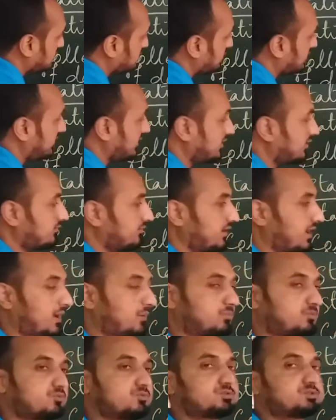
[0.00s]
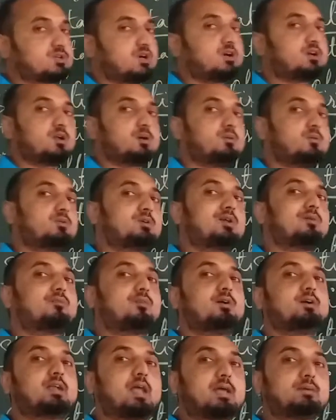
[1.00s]
so here we have to study about
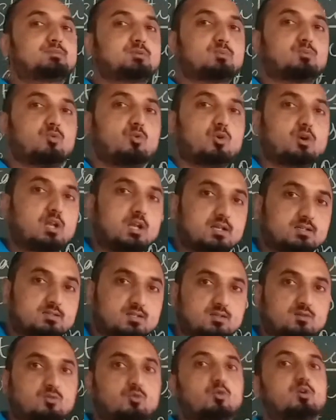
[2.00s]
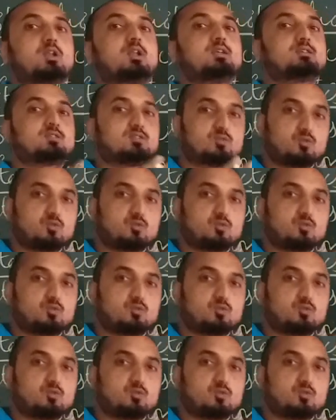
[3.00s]
different types of correlation, correlation